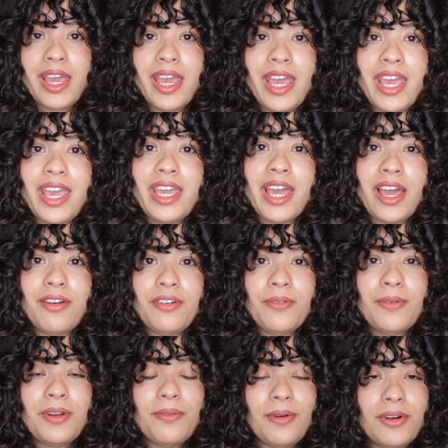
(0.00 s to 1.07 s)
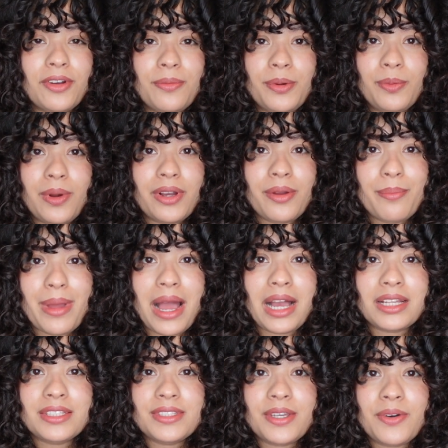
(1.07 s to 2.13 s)
Hey everyone, welcome or welcome
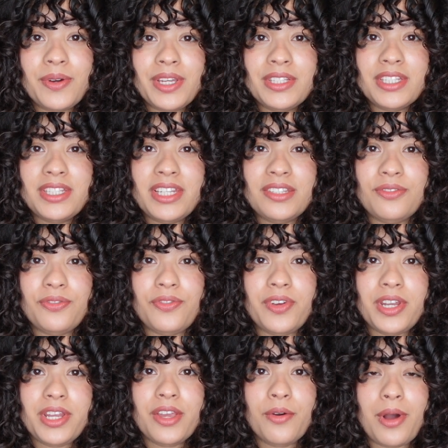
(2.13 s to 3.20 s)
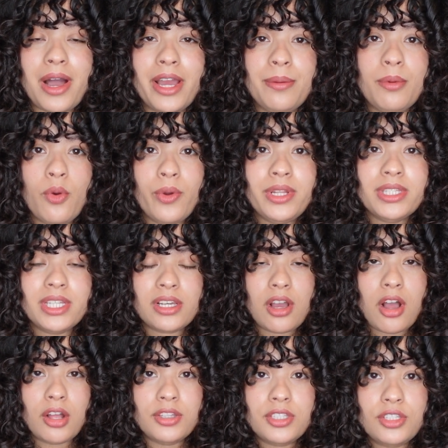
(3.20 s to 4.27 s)
back. So in today's video, I'm going to
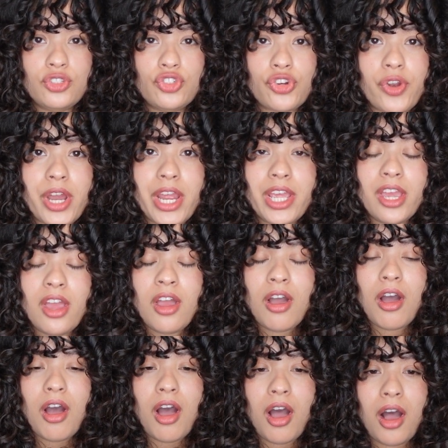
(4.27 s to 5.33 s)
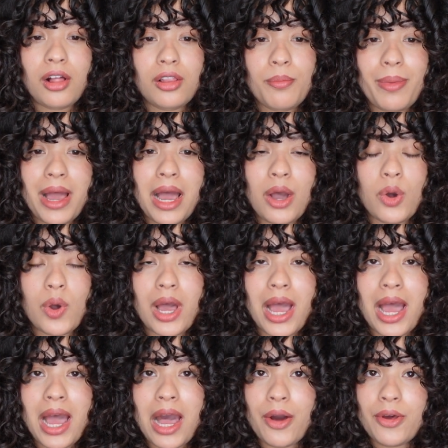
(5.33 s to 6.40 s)
concentrate all about
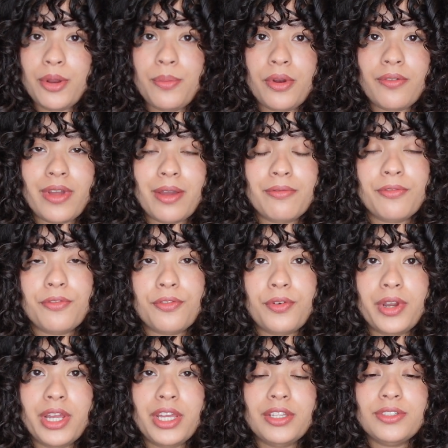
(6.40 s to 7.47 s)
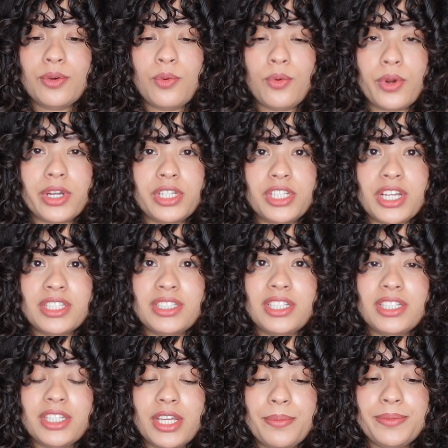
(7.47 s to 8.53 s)
how to prevent frizz, or just the
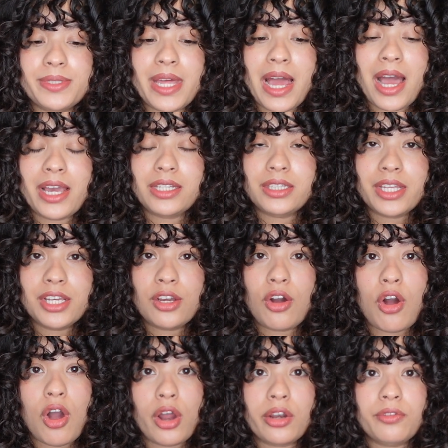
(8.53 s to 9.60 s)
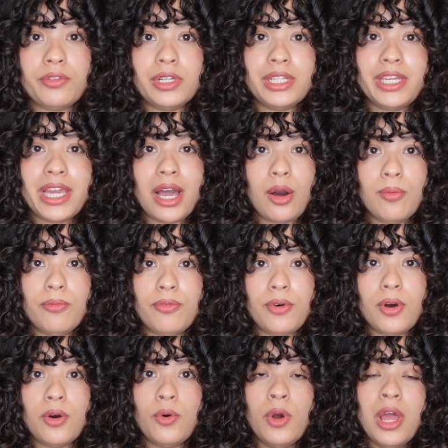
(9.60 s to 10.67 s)
tips that I think are really
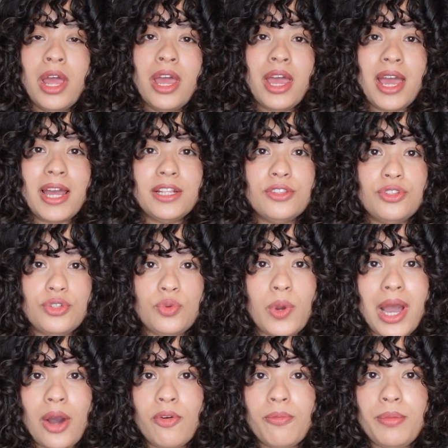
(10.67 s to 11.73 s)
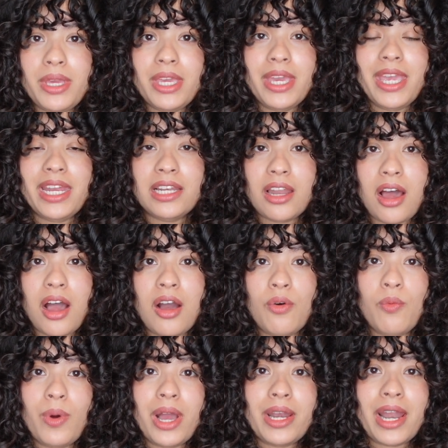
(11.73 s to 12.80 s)
helpful and do help me a
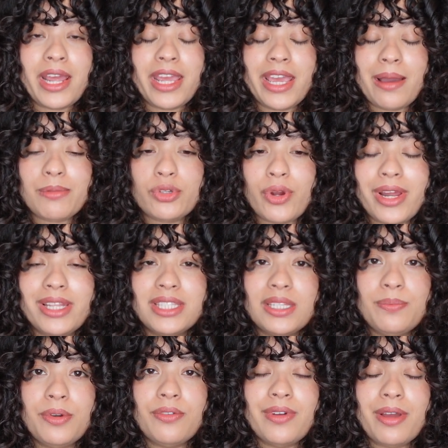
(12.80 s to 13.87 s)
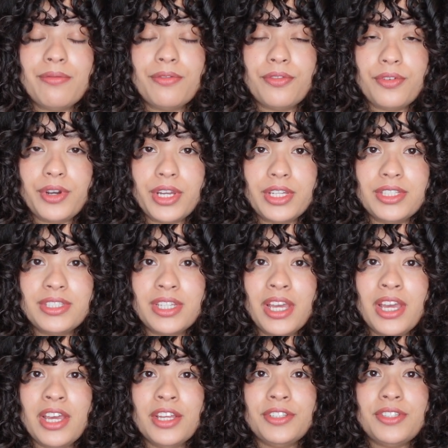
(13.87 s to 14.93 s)
lot when I am trying to prevent frizz.
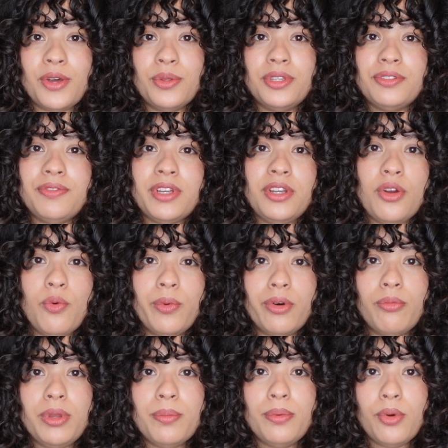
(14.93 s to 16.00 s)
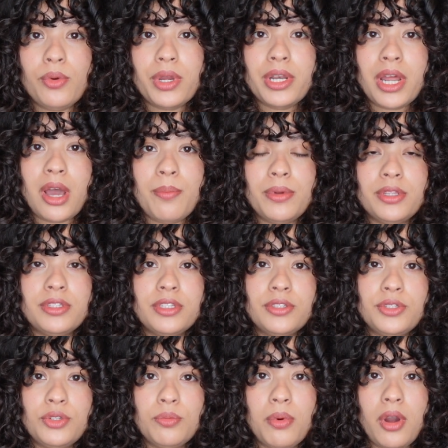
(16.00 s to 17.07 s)
So this video will be broken up into
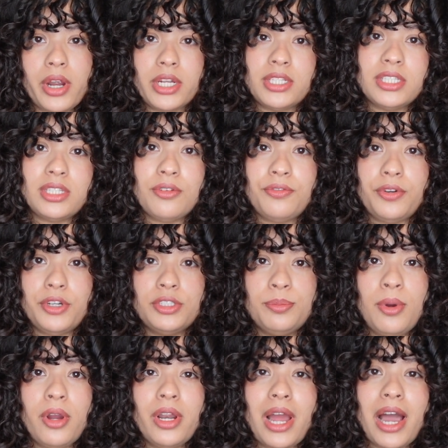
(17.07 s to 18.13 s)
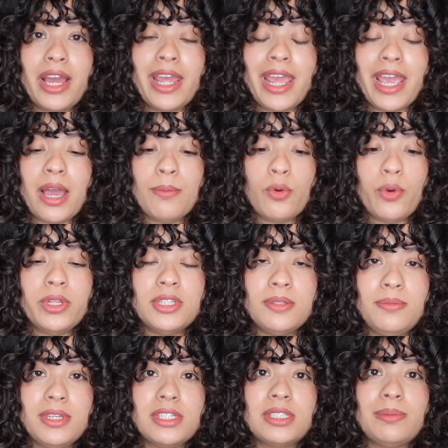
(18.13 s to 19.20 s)
two parts. The first part, I am going to
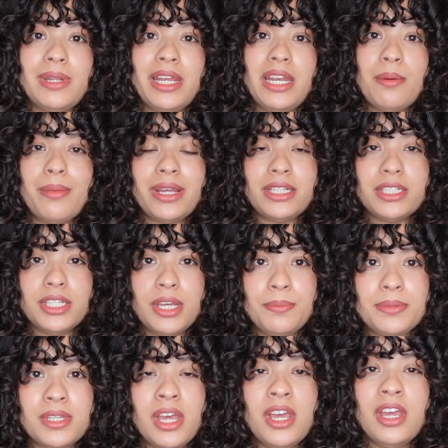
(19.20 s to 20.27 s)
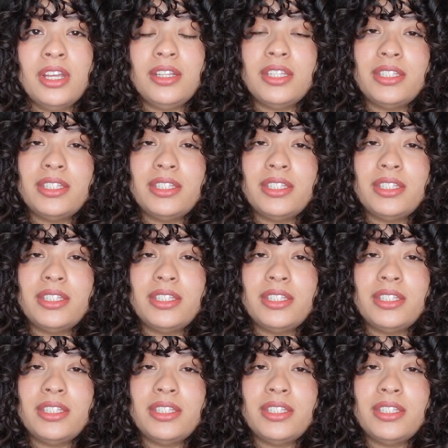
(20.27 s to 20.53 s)
be explaining my tips. The